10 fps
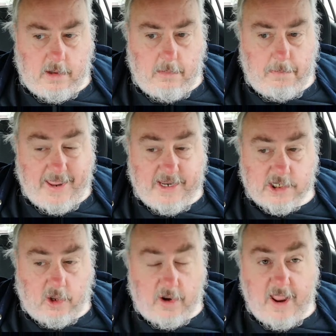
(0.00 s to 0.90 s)

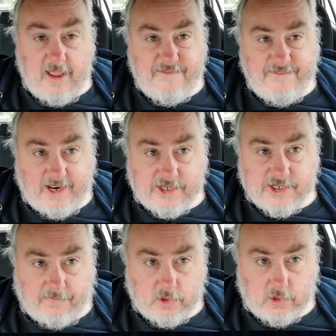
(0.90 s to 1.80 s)
based on
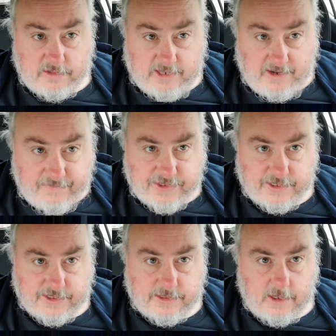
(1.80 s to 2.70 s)
philosophical
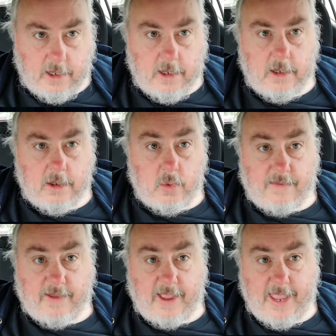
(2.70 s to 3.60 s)
differences, you
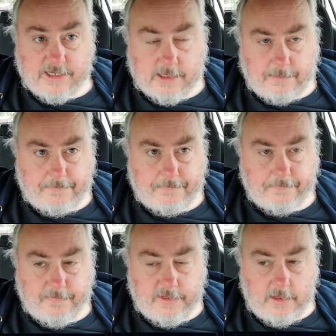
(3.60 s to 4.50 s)
have hexed them.
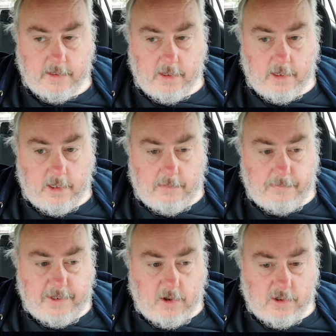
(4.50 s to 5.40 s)

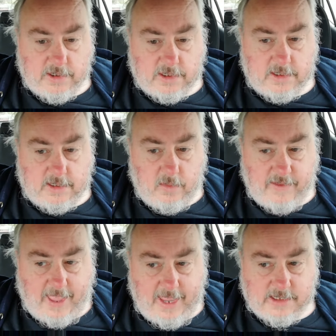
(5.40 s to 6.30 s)
Because you
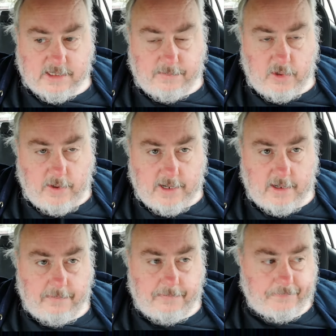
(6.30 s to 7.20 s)
have hexed them
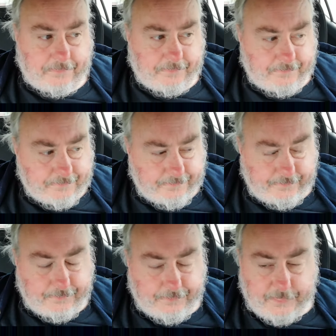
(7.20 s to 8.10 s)
directly.
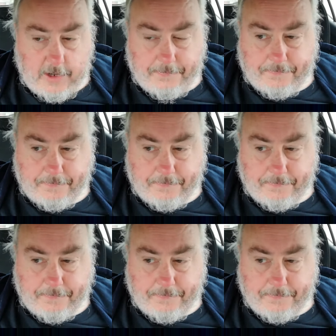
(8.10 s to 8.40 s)
Now,